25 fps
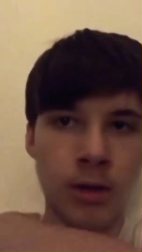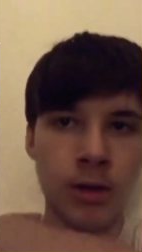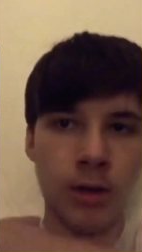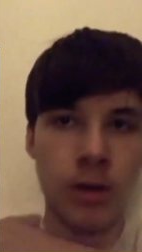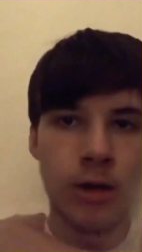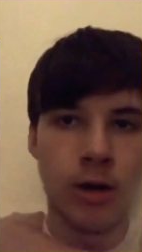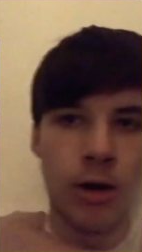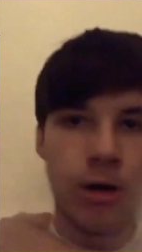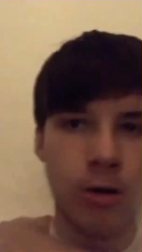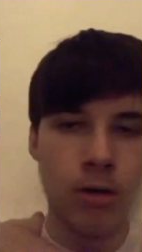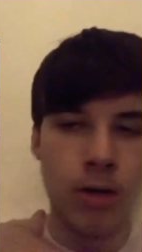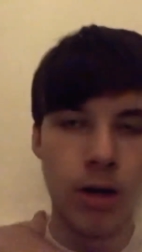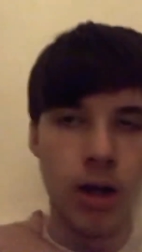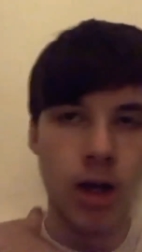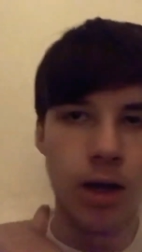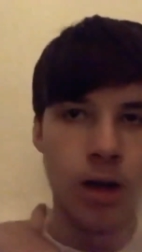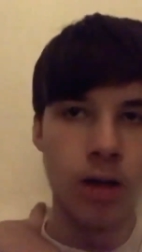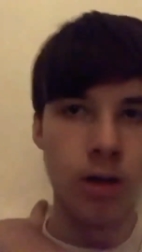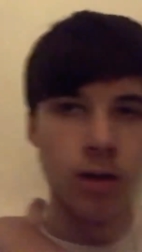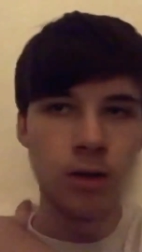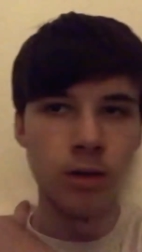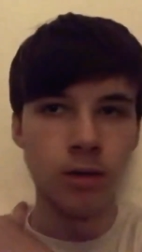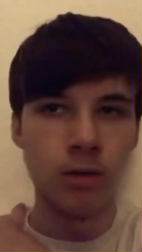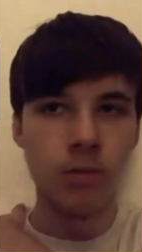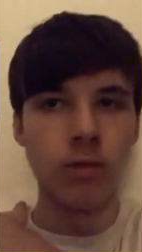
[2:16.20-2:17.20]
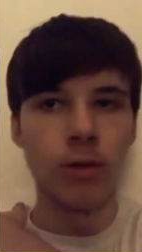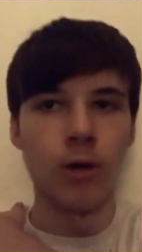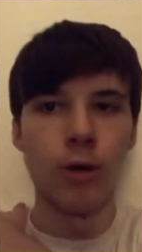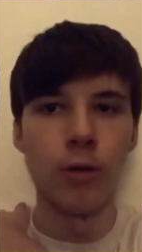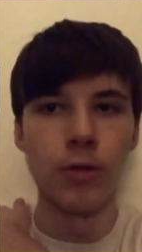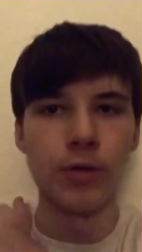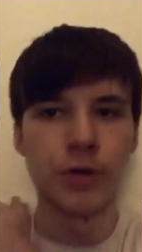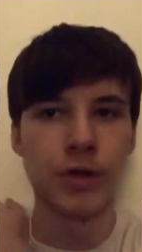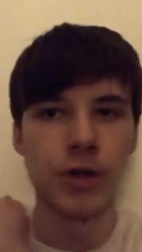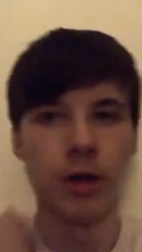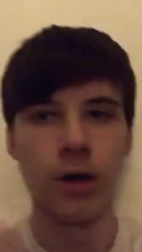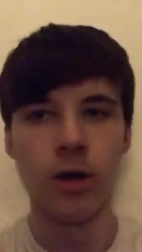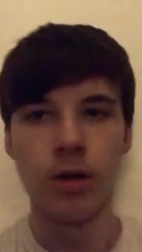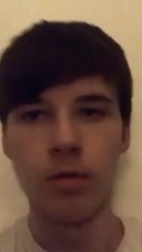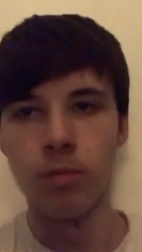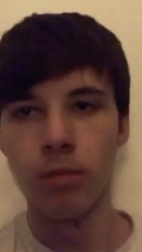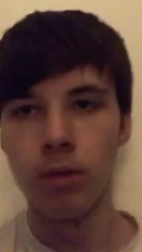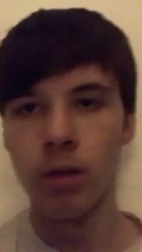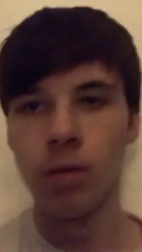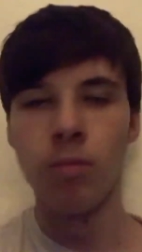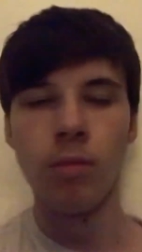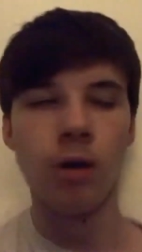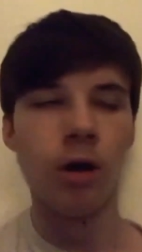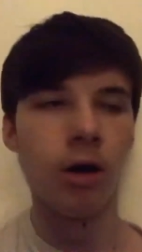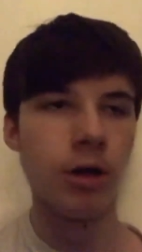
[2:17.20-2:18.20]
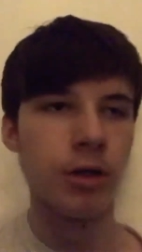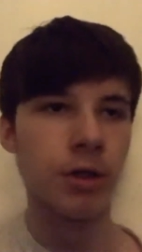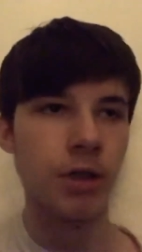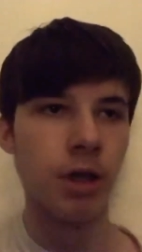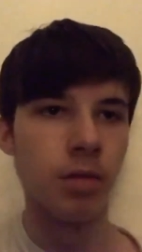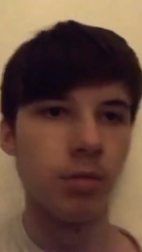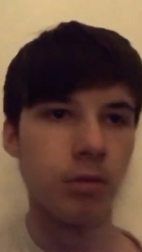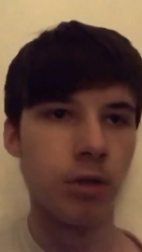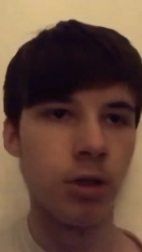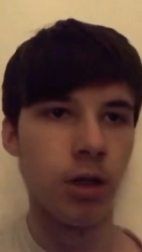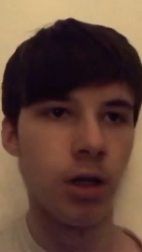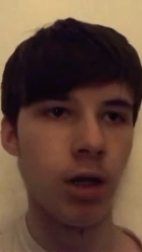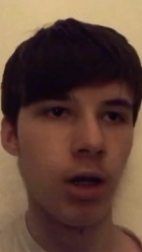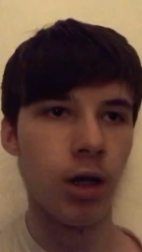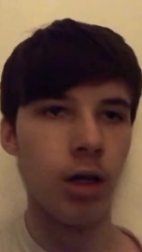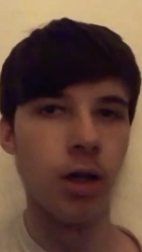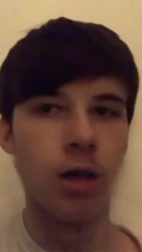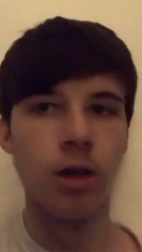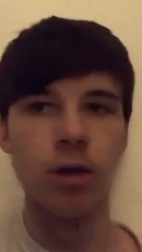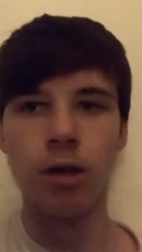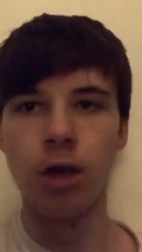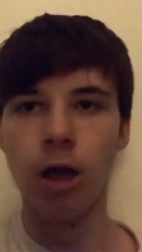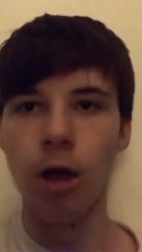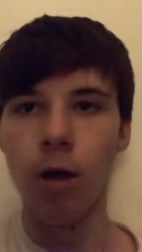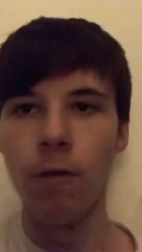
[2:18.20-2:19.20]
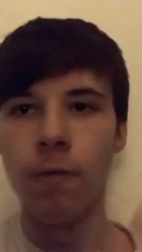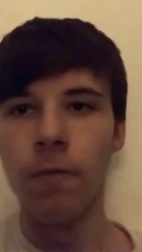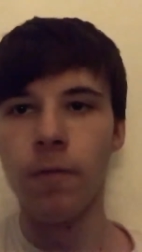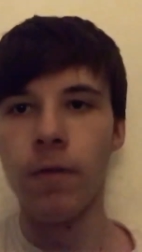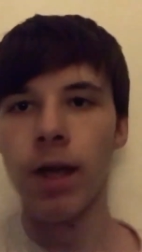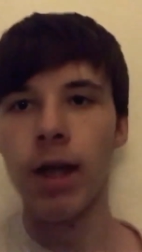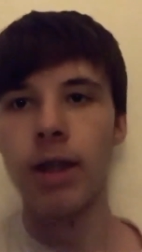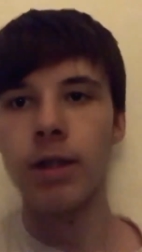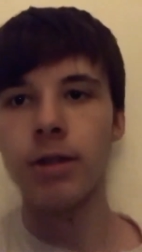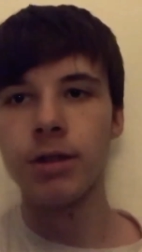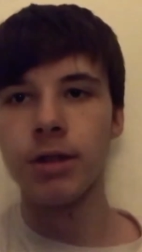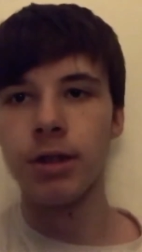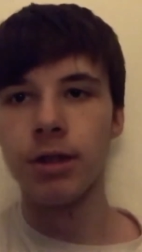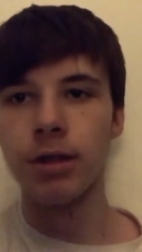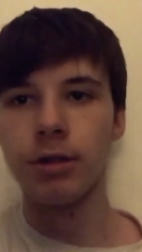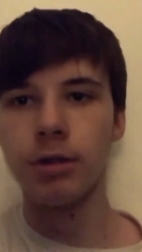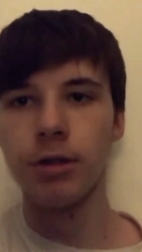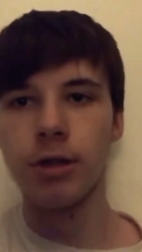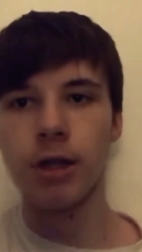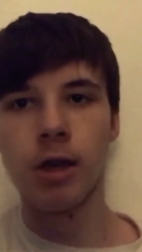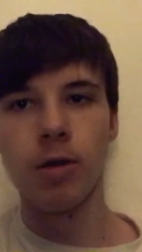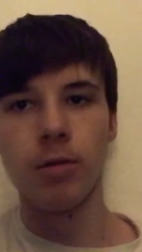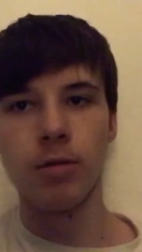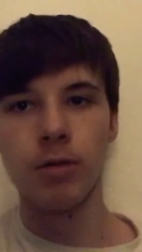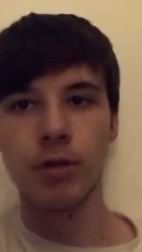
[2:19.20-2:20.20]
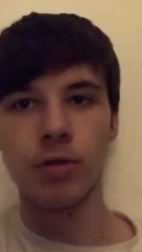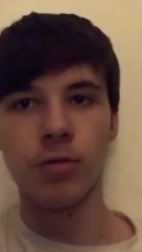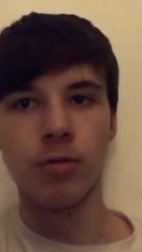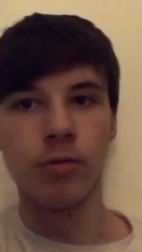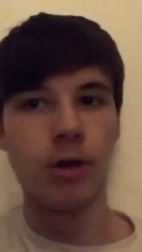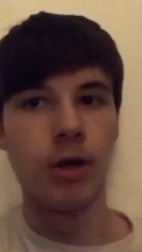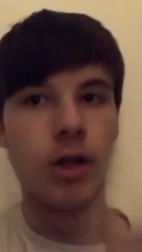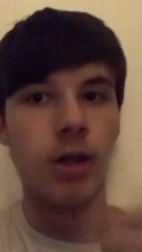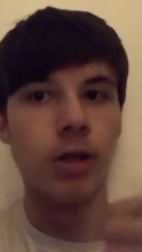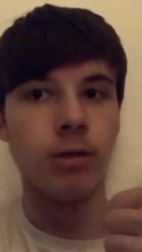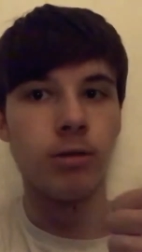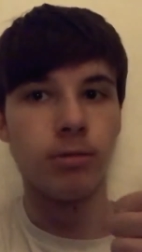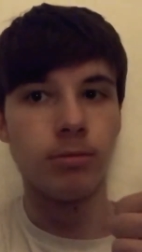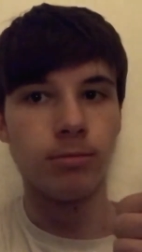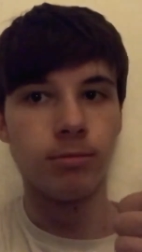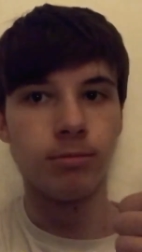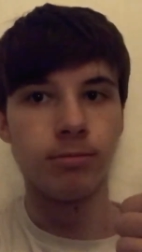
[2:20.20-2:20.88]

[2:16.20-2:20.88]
Oh yeah, and also in, in my exam today, a girl fainted, so that was great.